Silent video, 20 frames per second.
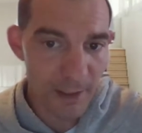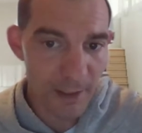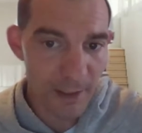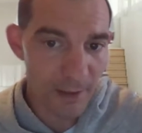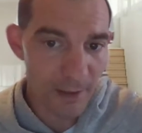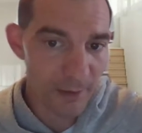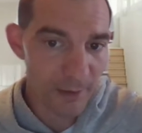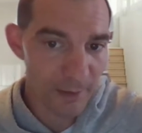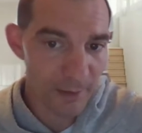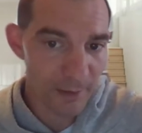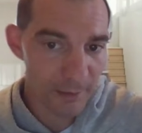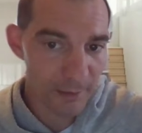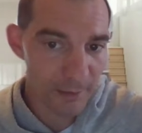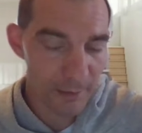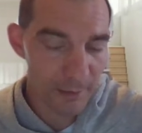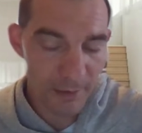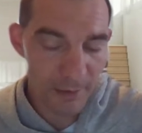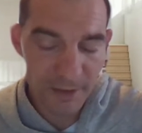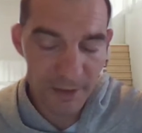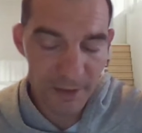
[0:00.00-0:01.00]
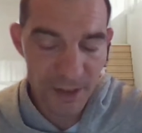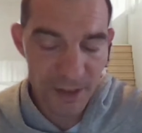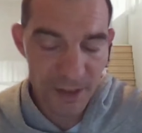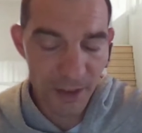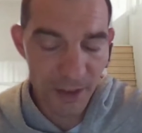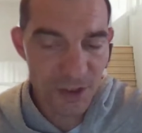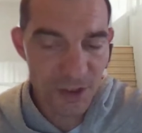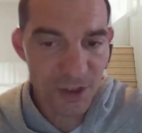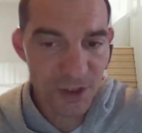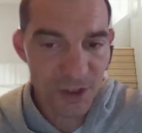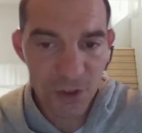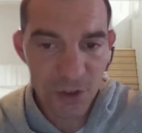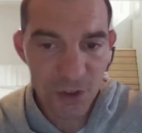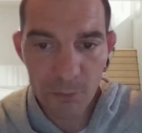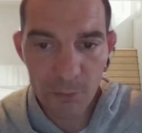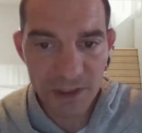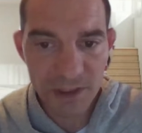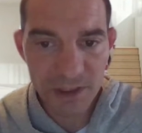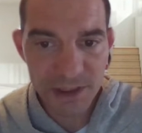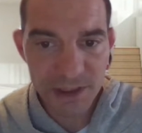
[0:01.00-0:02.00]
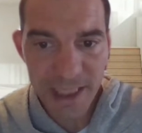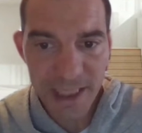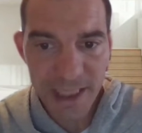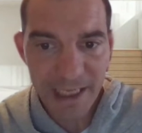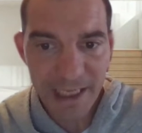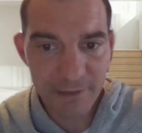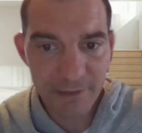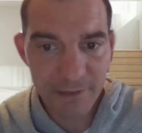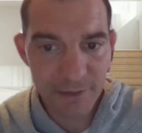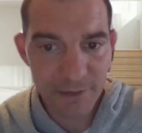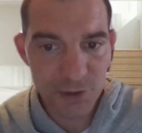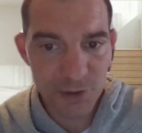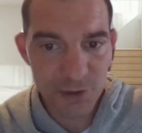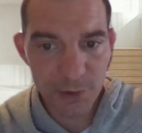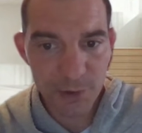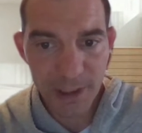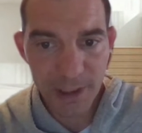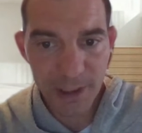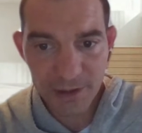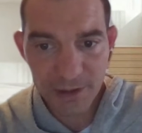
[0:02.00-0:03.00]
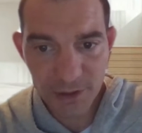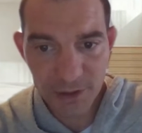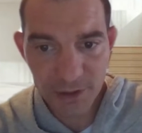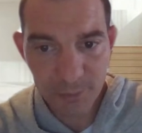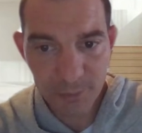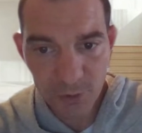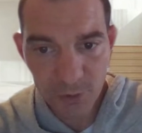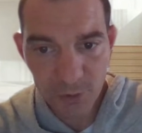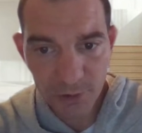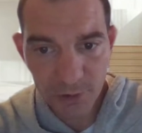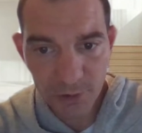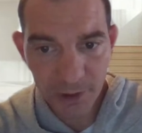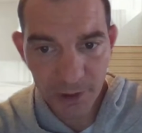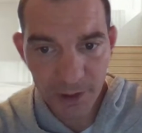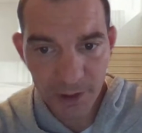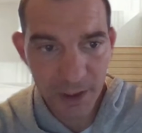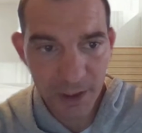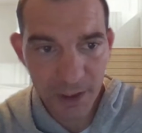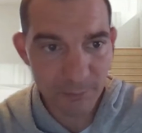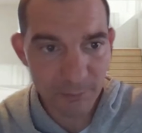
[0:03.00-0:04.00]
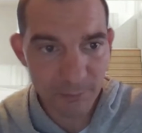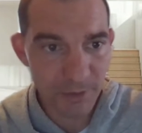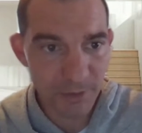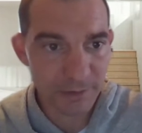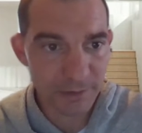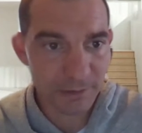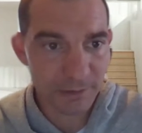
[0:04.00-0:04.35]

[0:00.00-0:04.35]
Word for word: there is a, so much data that you can actually pull in ARCOP.